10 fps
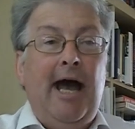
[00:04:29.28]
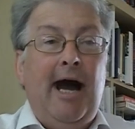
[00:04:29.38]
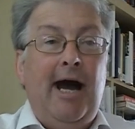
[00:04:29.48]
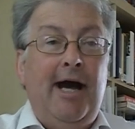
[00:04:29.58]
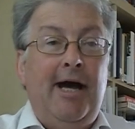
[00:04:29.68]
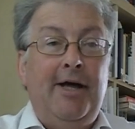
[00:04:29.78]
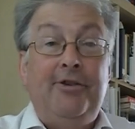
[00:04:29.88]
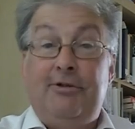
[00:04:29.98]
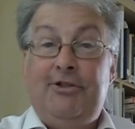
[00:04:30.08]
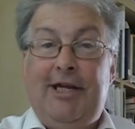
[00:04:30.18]

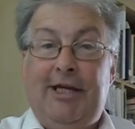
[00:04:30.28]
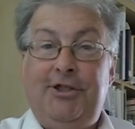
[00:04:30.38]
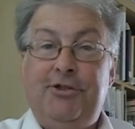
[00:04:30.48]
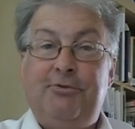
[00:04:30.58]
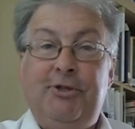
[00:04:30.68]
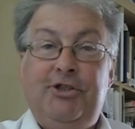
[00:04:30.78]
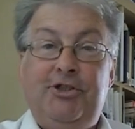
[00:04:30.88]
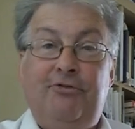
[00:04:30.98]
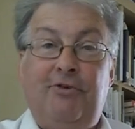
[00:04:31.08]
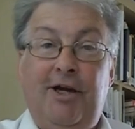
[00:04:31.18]
There are statutes which
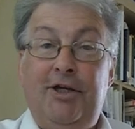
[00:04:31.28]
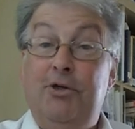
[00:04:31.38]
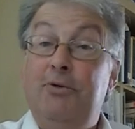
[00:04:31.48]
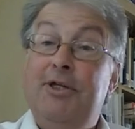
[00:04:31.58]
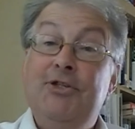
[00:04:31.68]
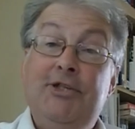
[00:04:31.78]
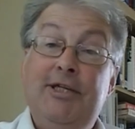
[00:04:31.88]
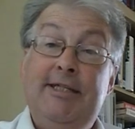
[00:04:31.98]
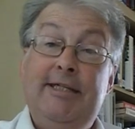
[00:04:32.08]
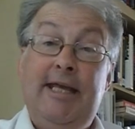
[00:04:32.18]
define who can
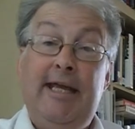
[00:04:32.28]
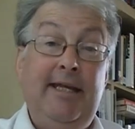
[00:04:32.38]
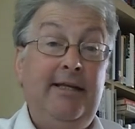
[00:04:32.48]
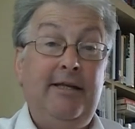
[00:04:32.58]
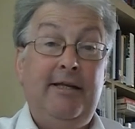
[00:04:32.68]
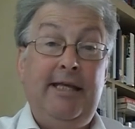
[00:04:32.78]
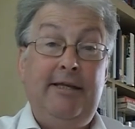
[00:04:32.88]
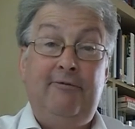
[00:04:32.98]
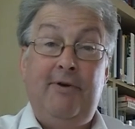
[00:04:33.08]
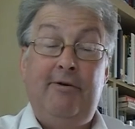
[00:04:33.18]
sit in
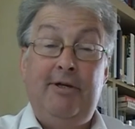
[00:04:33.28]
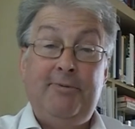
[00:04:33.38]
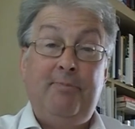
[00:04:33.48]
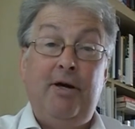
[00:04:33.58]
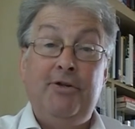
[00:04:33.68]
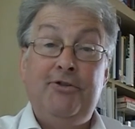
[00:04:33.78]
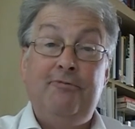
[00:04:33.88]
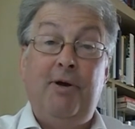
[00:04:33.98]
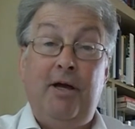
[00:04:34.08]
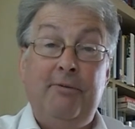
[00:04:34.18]
the various parts
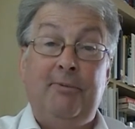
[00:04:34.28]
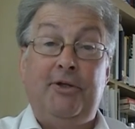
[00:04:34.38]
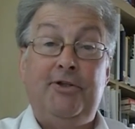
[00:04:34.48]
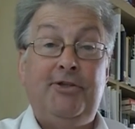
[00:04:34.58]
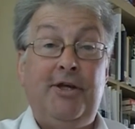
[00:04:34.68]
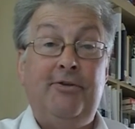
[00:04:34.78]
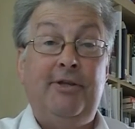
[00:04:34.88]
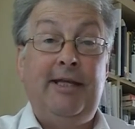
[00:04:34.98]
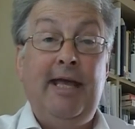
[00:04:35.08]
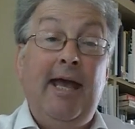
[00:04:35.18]
of Parliament. So
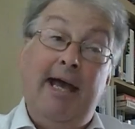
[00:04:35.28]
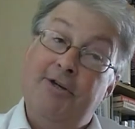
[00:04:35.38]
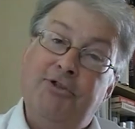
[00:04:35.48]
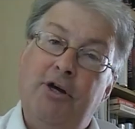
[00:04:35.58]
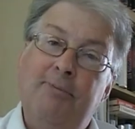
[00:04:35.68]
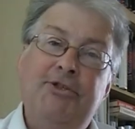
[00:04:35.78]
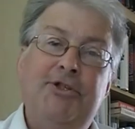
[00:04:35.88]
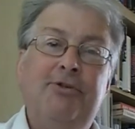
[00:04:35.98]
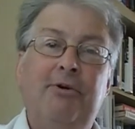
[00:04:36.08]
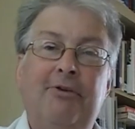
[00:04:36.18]
the House of Commons
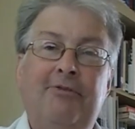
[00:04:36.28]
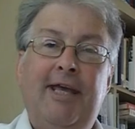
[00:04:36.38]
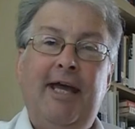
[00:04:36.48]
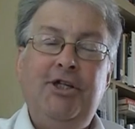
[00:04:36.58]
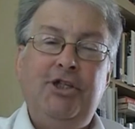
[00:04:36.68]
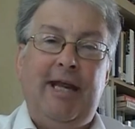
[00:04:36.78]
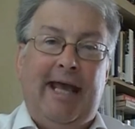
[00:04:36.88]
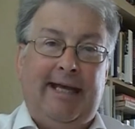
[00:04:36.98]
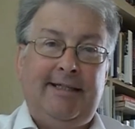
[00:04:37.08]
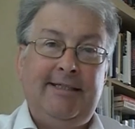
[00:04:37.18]
Disqualification
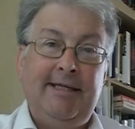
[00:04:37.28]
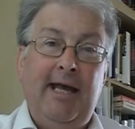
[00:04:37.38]
Act,